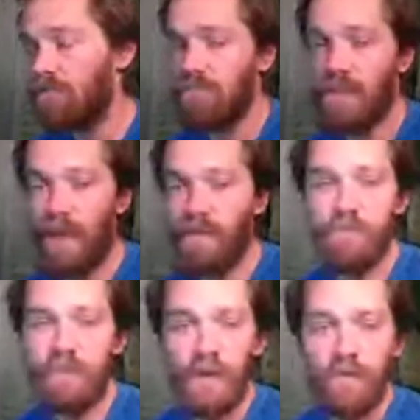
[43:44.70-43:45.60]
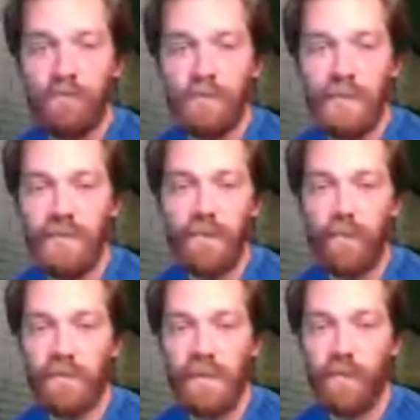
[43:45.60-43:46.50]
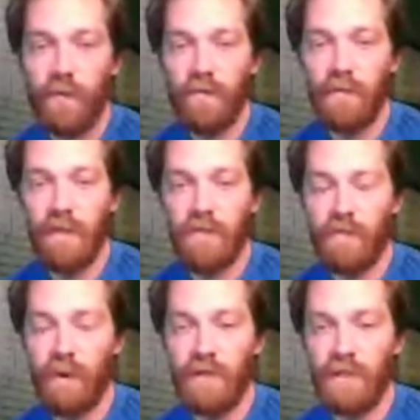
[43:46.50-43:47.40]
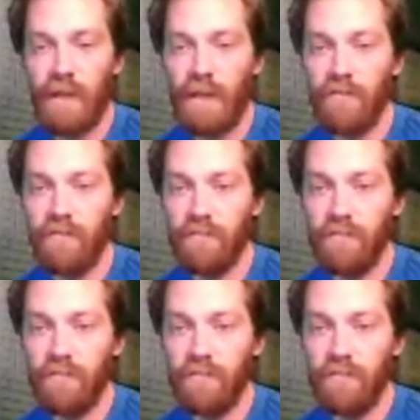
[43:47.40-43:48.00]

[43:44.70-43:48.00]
yeah, it's the same old LabVIEW project that,